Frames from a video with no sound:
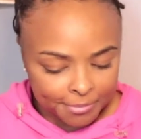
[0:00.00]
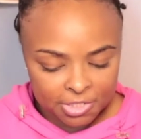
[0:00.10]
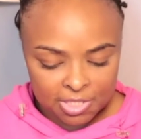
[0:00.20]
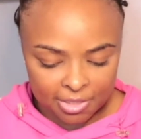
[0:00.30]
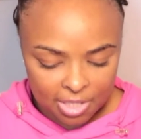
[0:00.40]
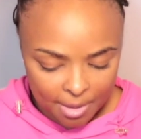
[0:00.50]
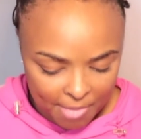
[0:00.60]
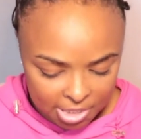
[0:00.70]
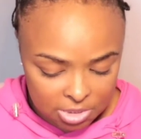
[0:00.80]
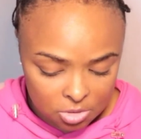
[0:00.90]
So I think I
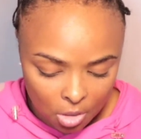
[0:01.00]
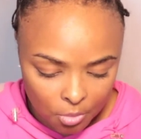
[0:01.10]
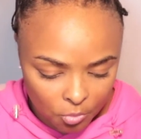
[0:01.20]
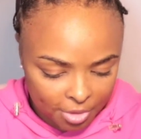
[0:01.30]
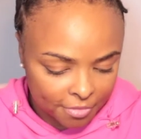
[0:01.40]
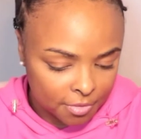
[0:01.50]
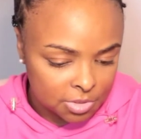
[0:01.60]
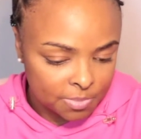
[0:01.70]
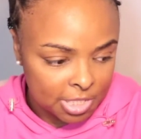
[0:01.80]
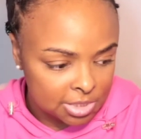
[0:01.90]
might start with those
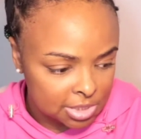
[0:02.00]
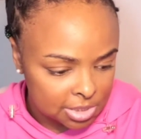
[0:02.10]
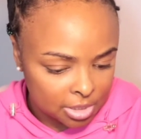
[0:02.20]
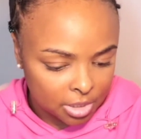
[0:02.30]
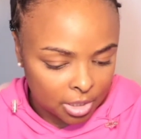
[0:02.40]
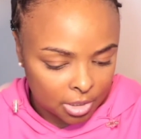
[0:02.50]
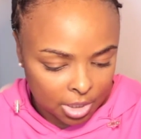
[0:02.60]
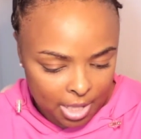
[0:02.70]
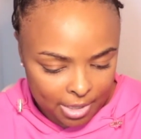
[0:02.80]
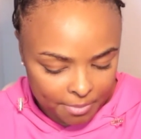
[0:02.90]
pieces that are gonna
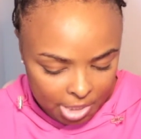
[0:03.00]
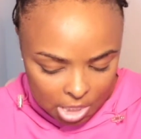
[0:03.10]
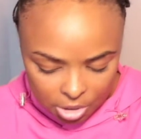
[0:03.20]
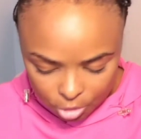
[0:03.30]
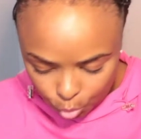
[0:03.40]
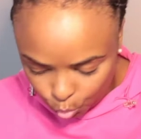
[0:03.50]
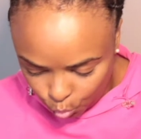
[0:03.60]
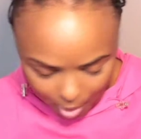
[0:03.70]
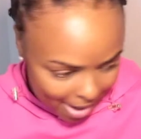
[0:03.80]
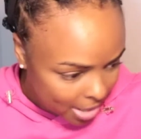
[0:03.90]
kind of be in the
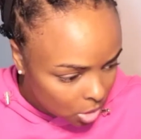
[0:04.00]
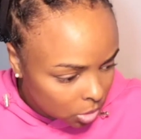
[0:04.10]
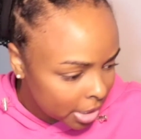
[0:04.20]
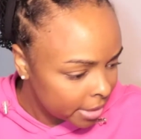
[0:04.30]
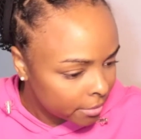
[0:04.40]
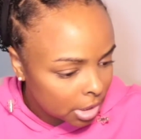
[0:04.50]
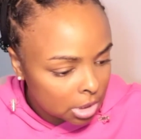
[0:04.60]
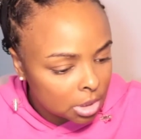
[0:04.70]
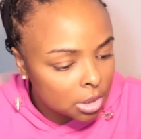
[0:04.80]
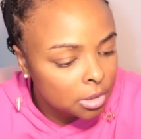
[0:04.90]
crown
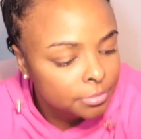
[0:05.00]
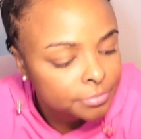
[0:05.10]
area.